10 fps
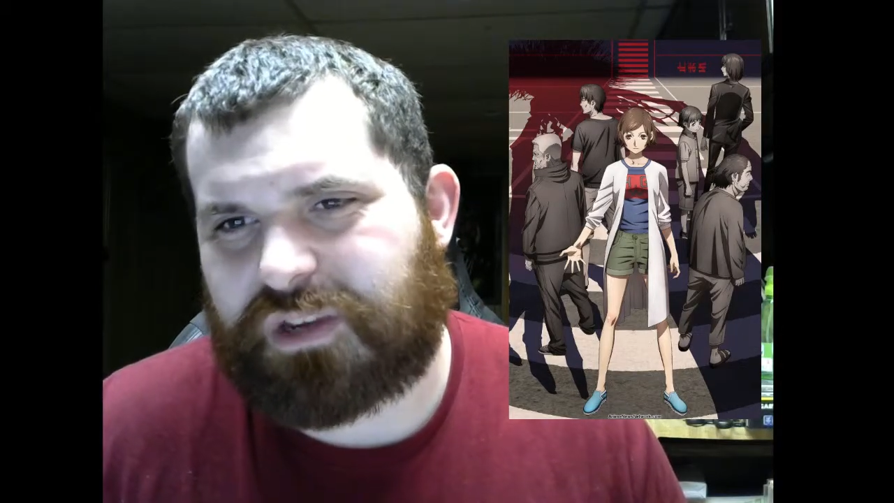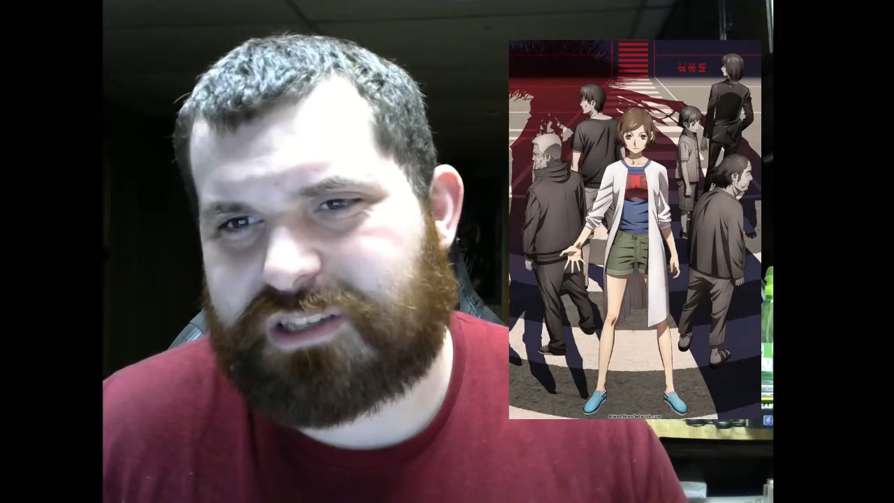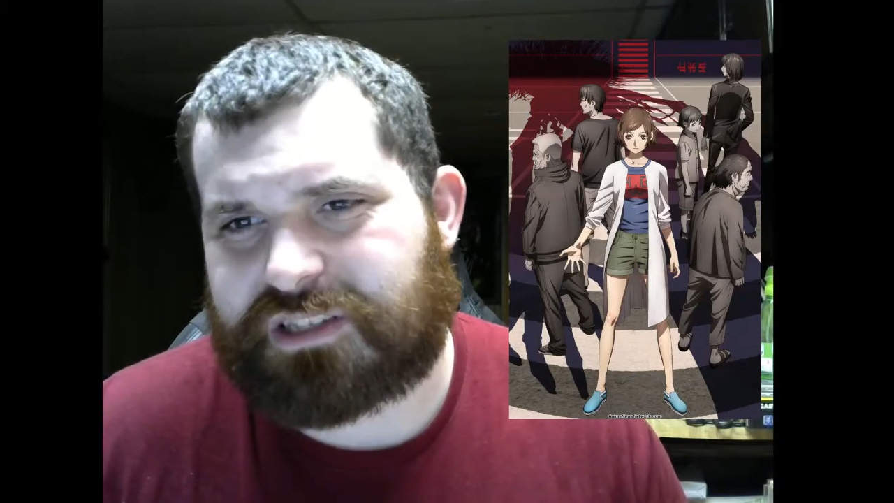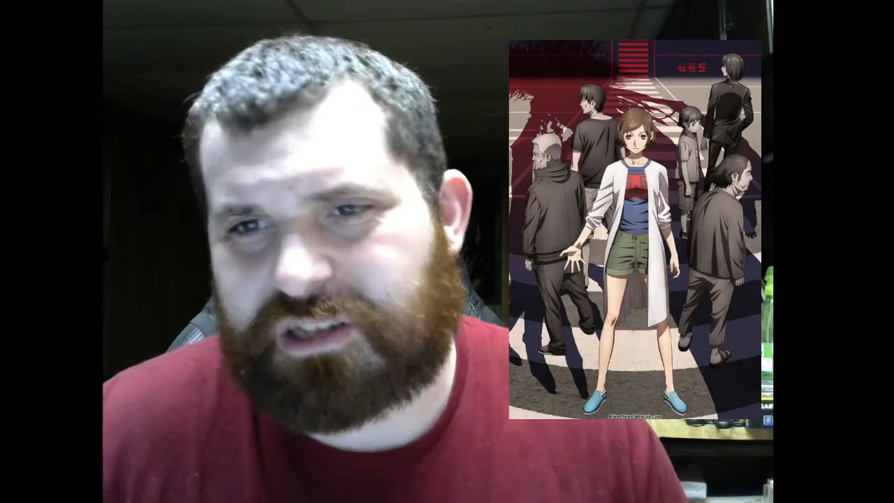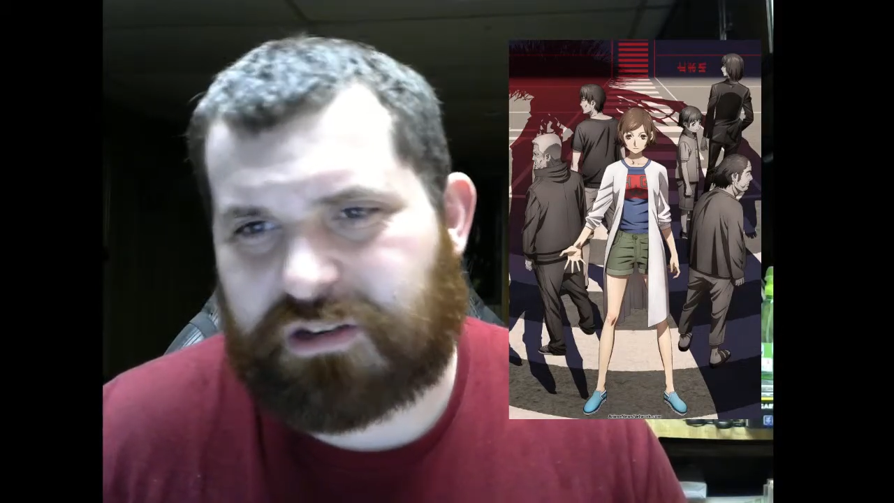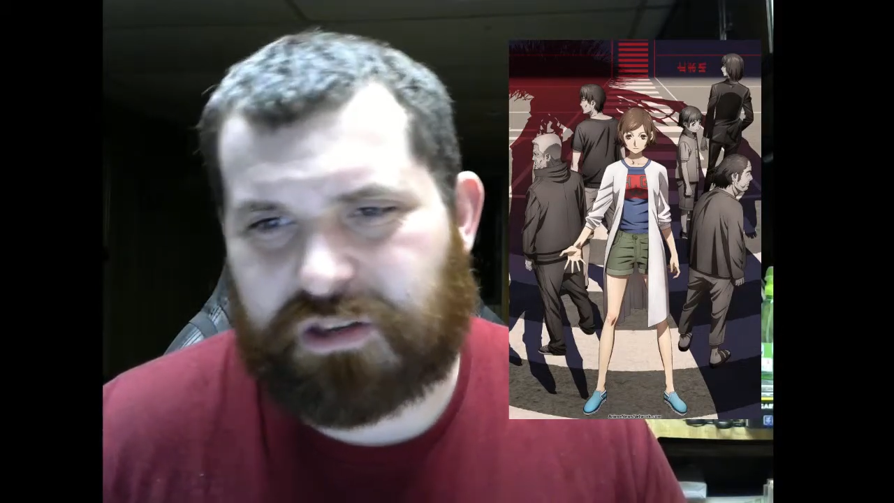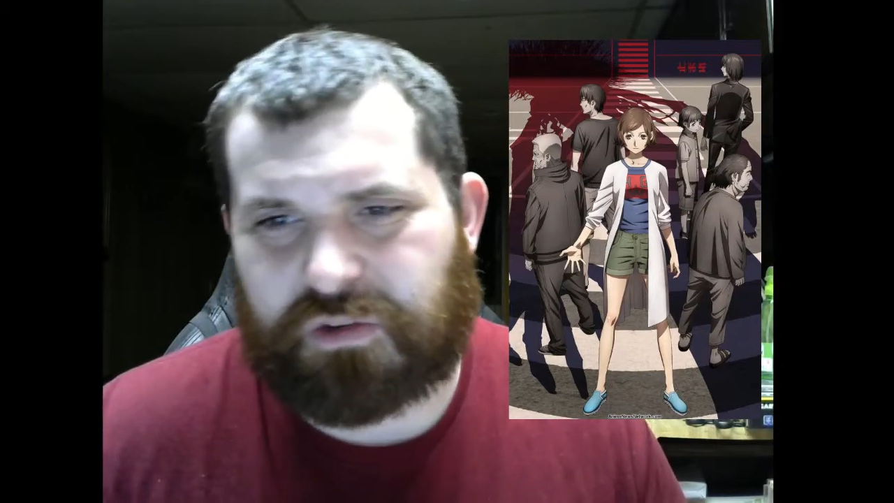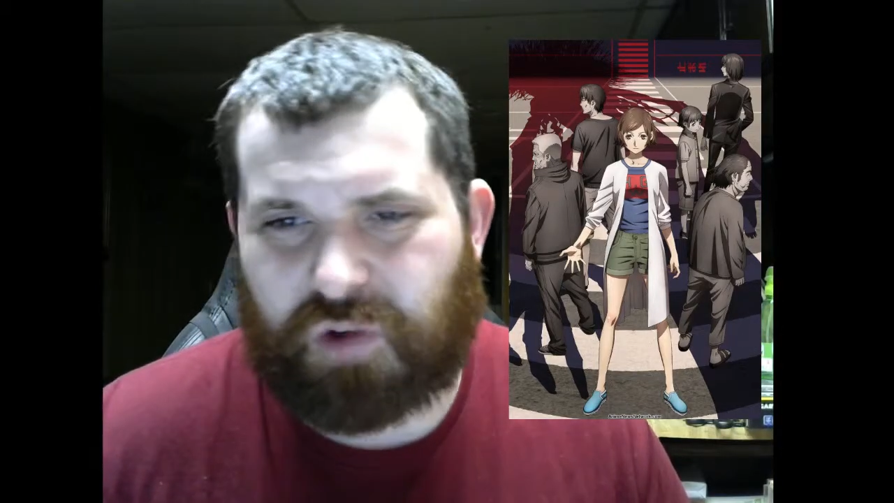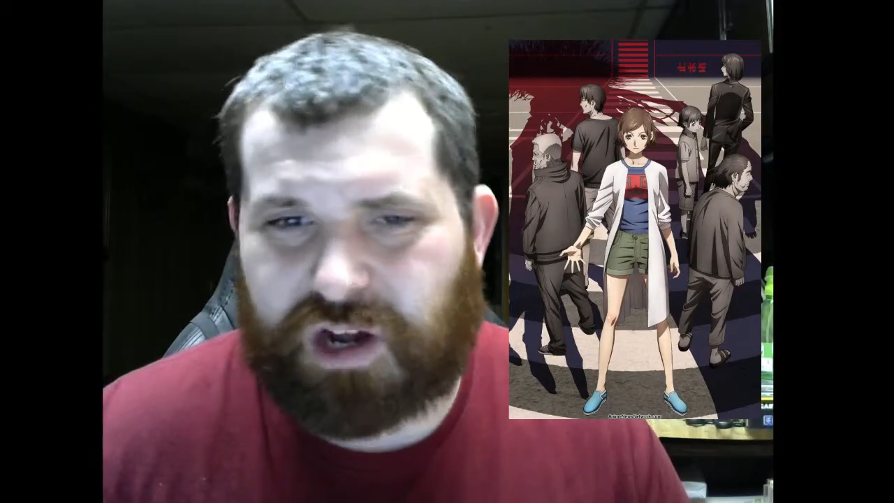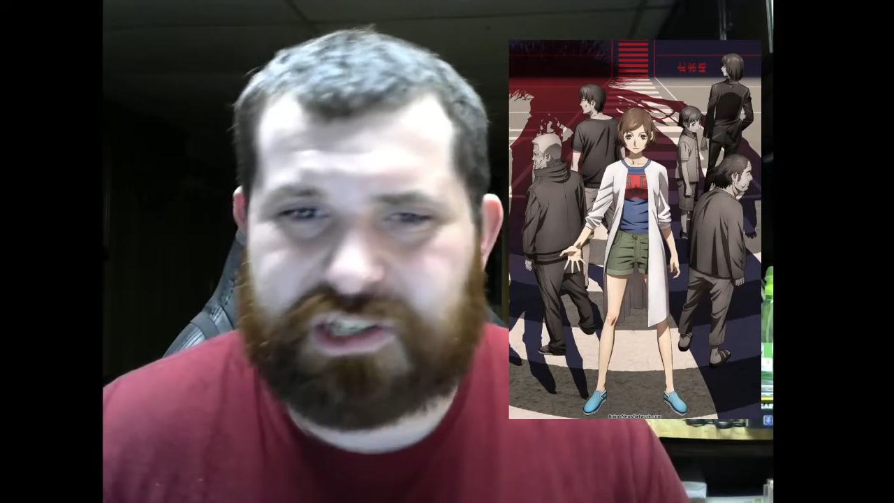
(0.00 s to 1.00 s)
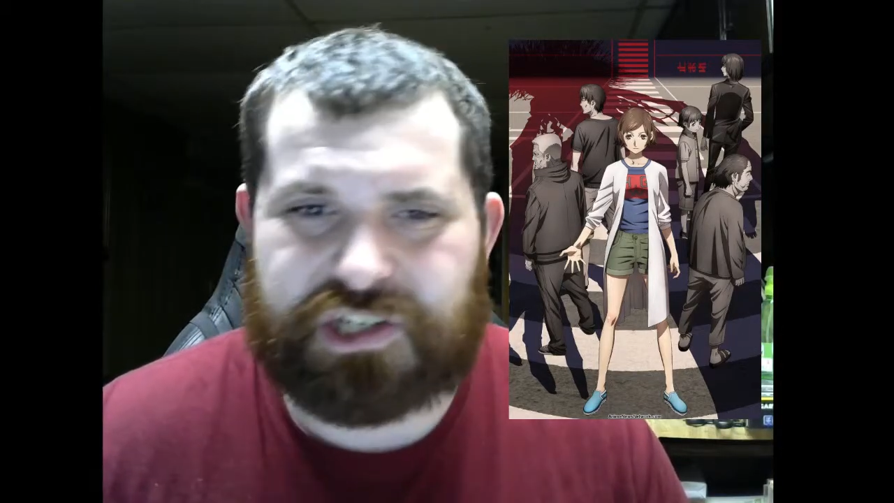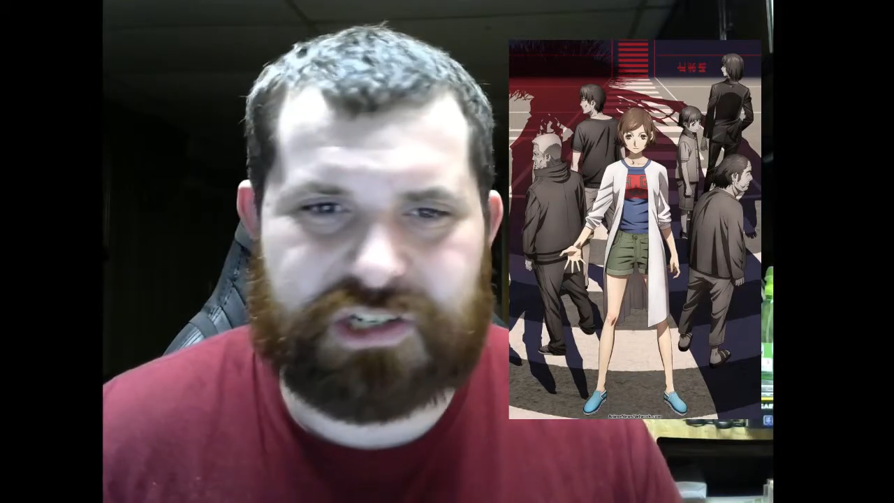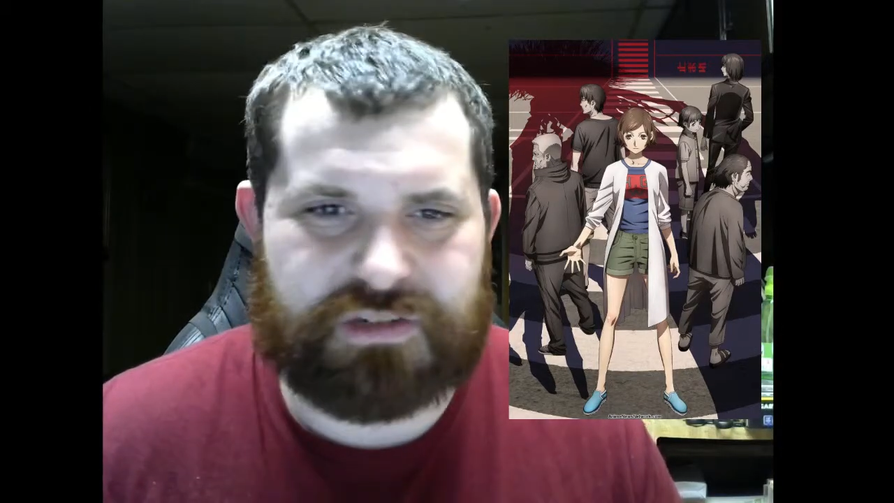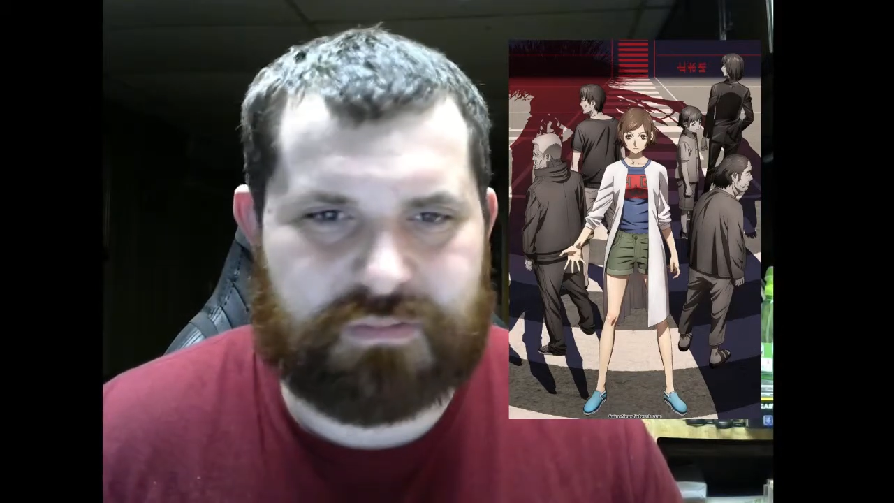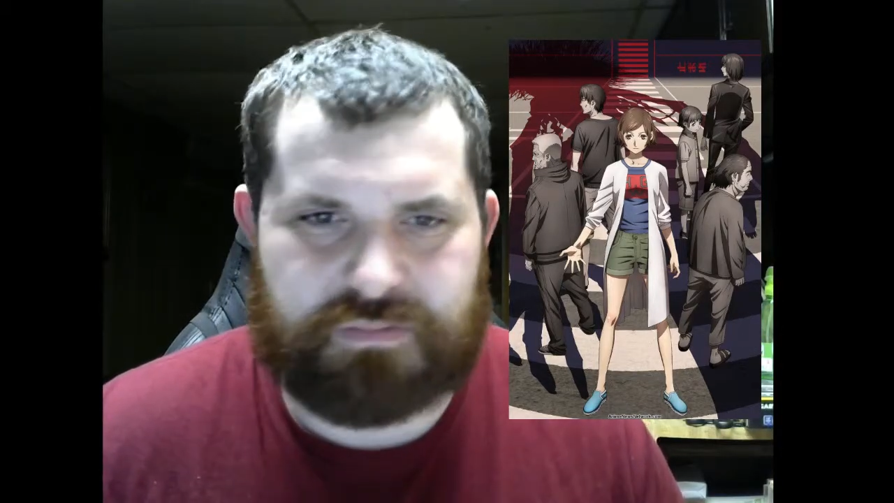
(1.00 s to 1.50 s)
necessarily watch